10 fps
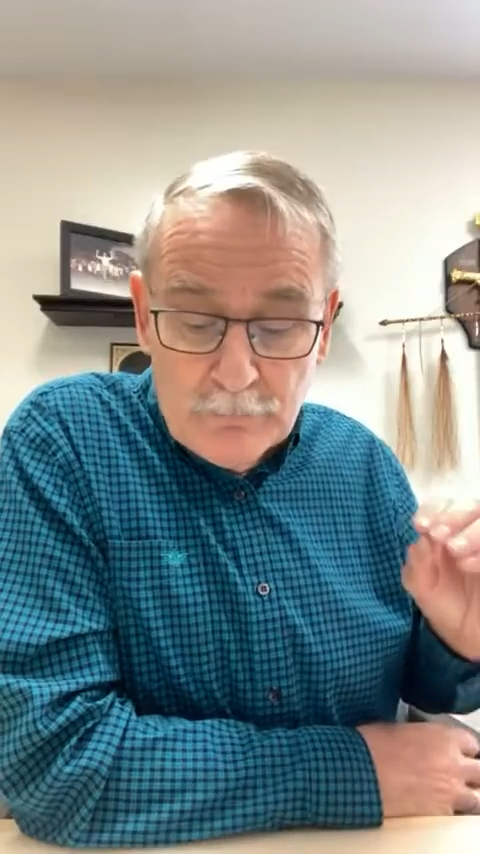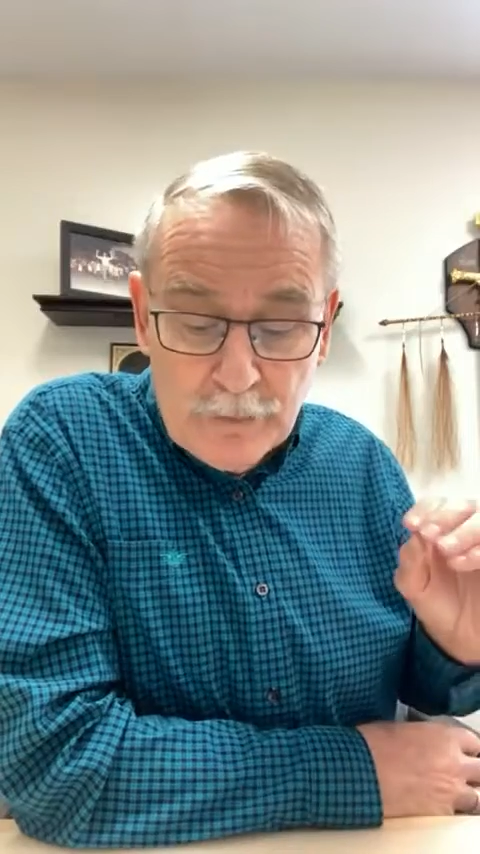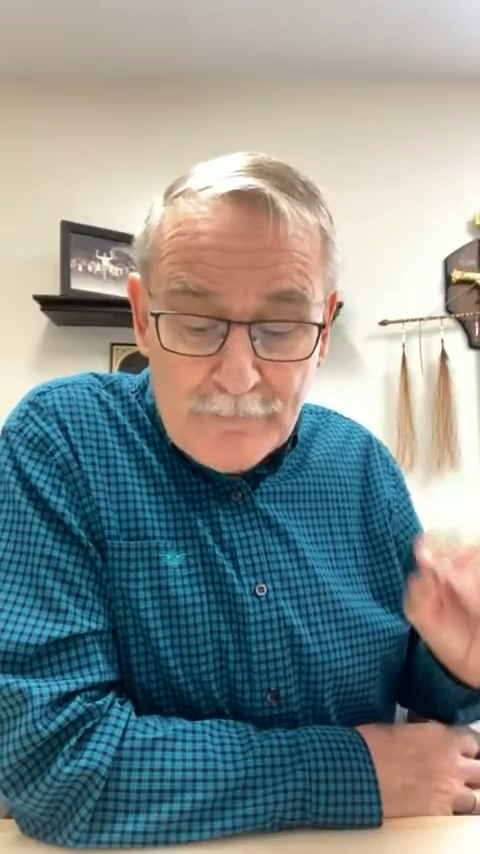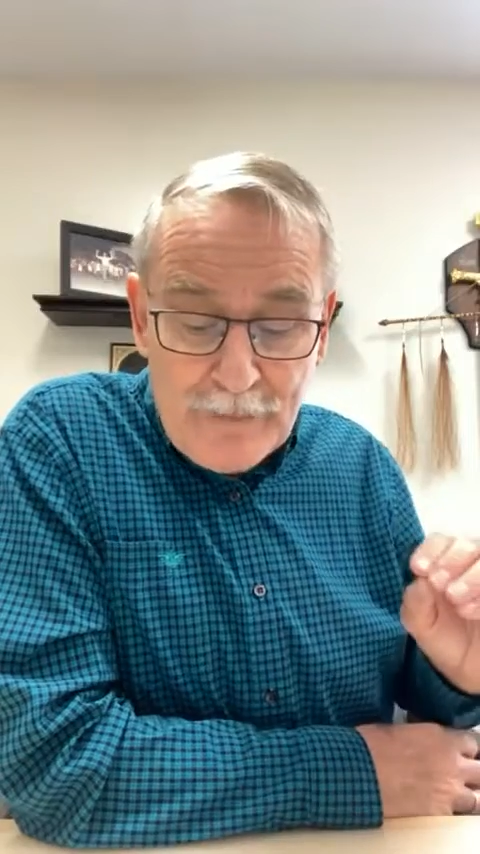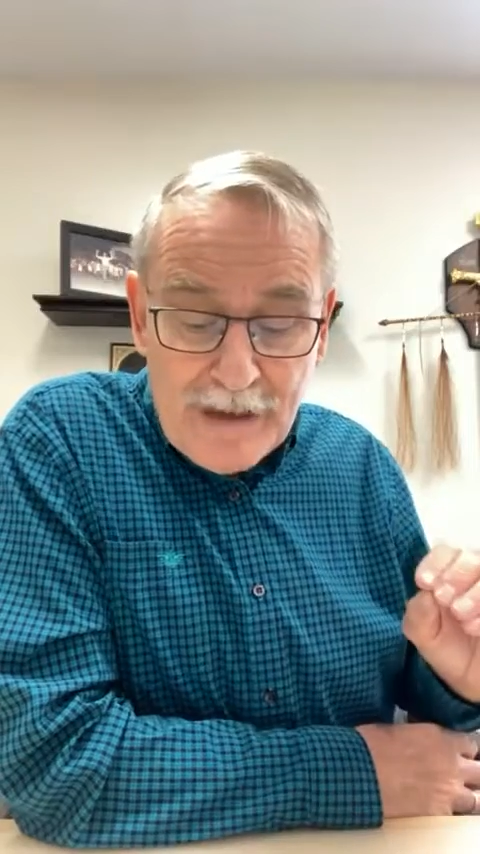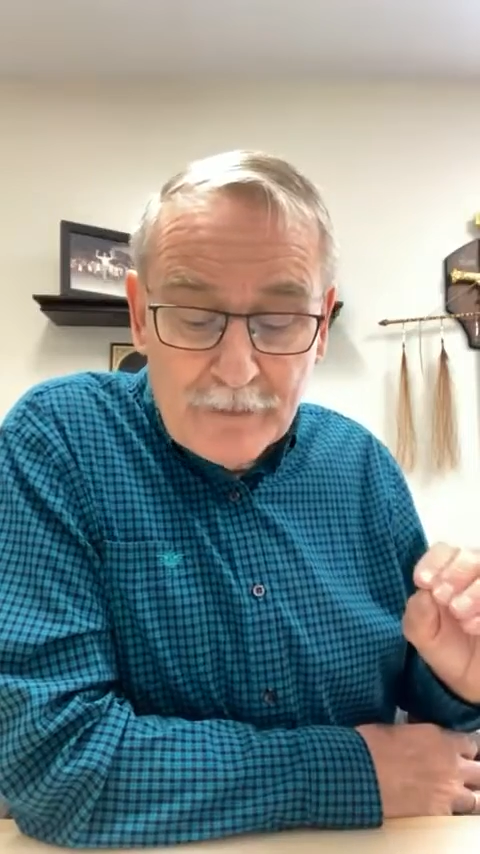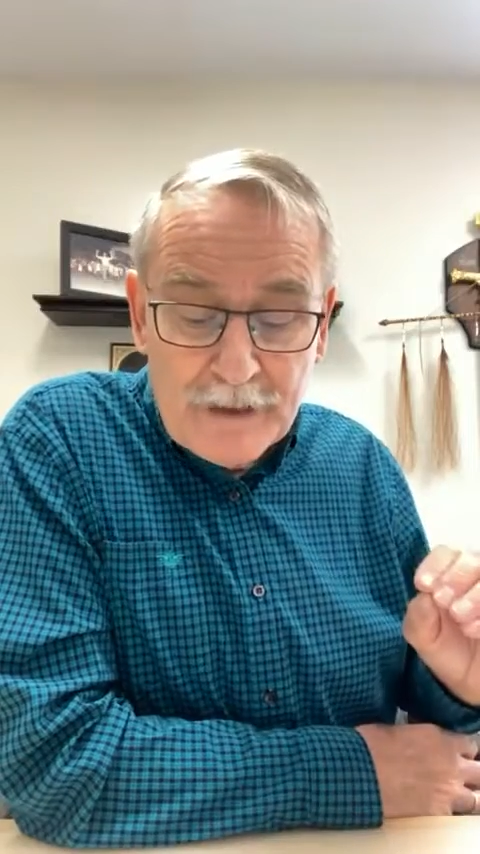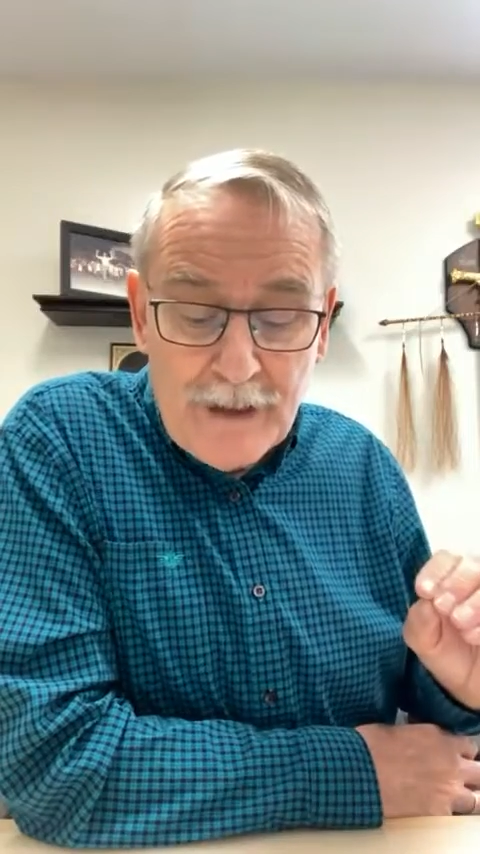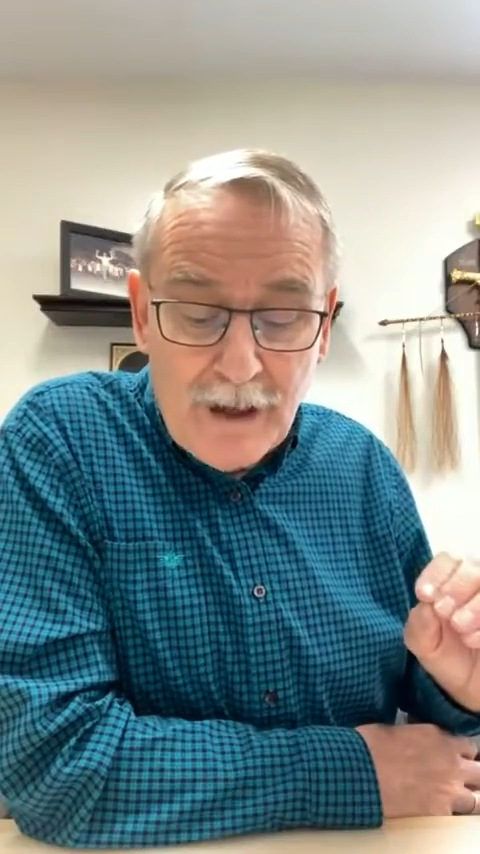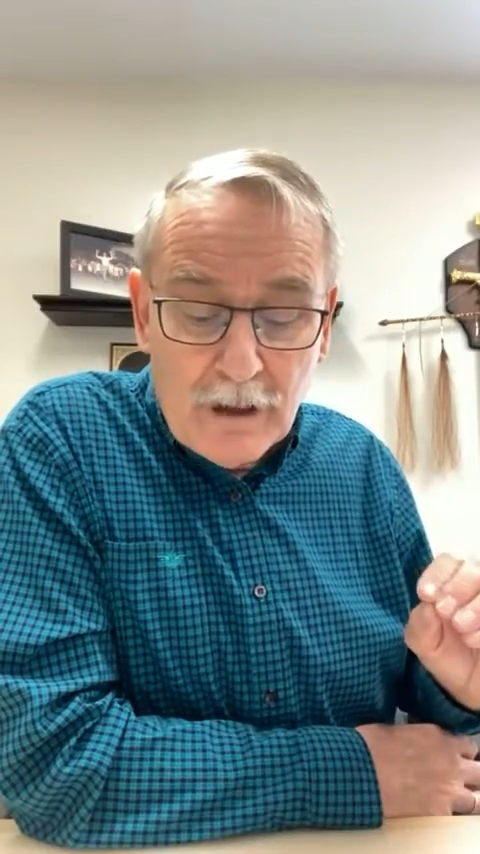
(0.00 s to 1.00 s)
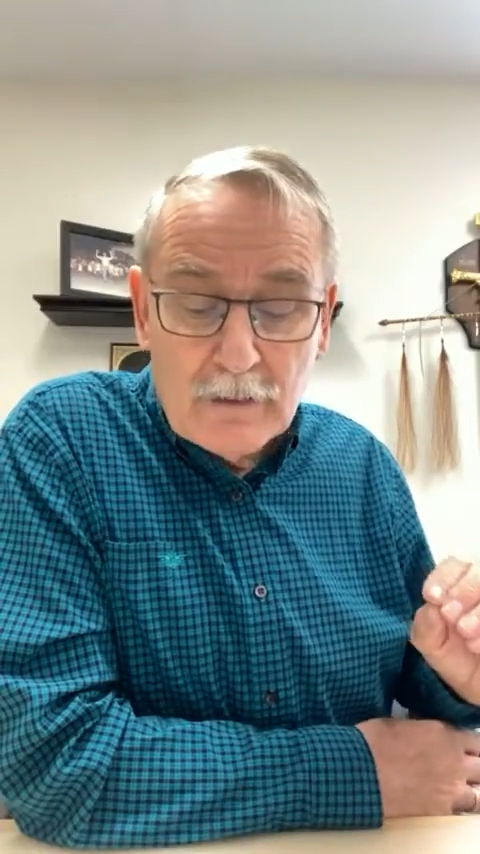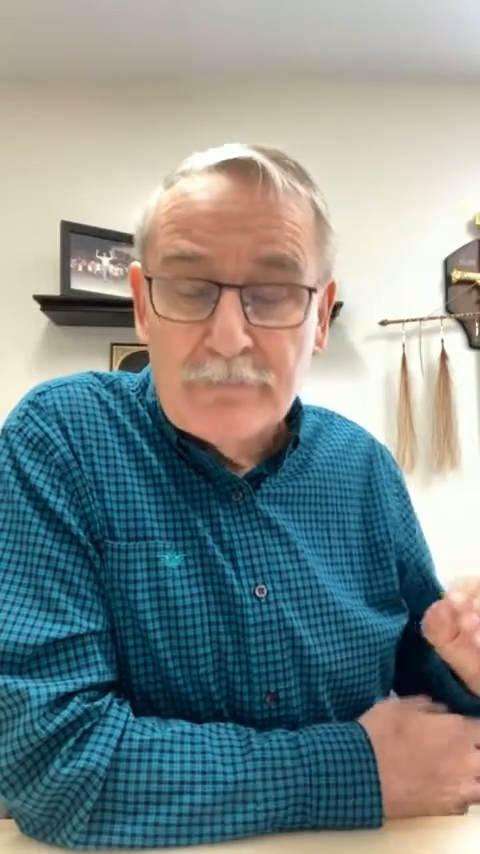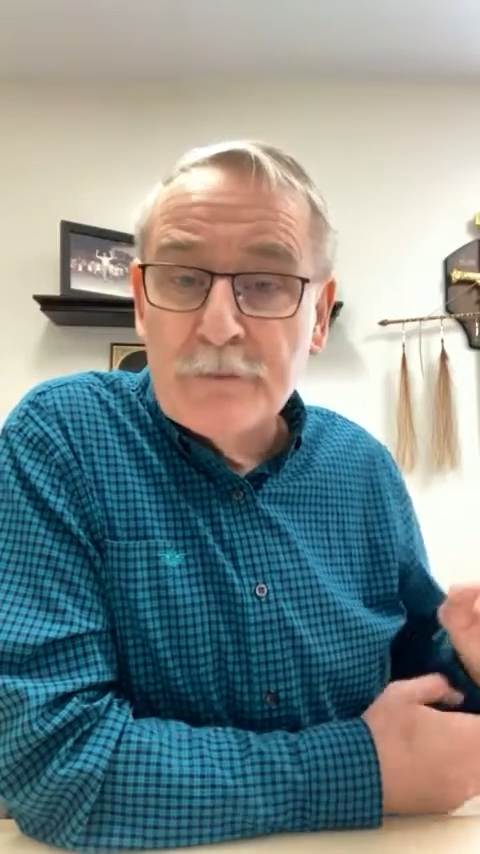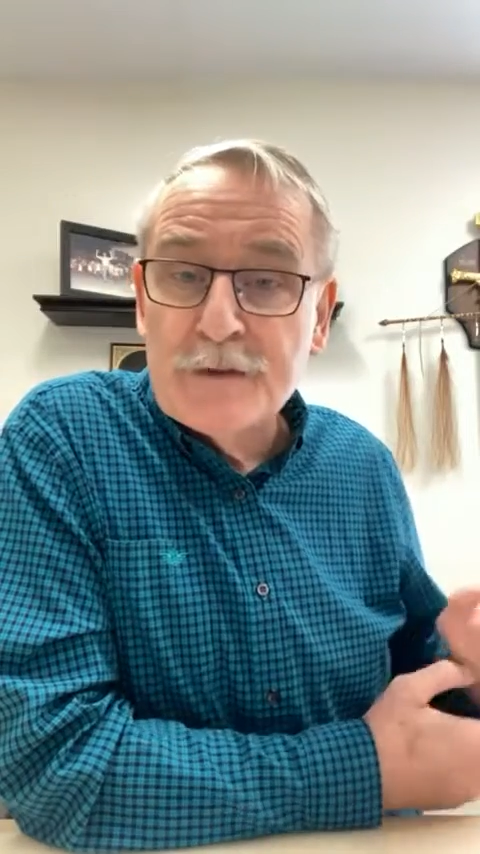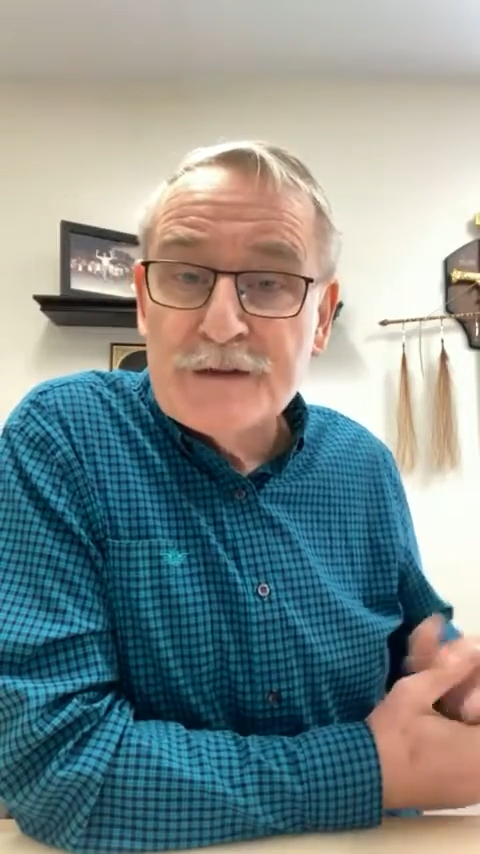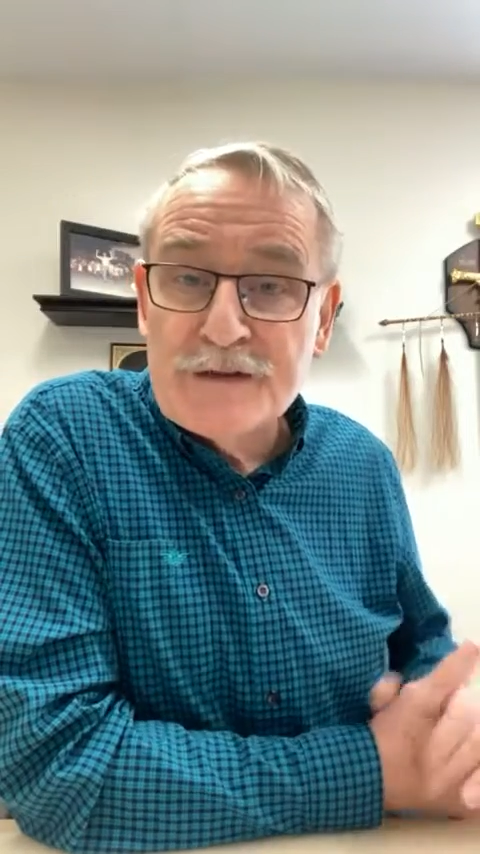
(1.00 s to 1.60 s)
prepared an ark for the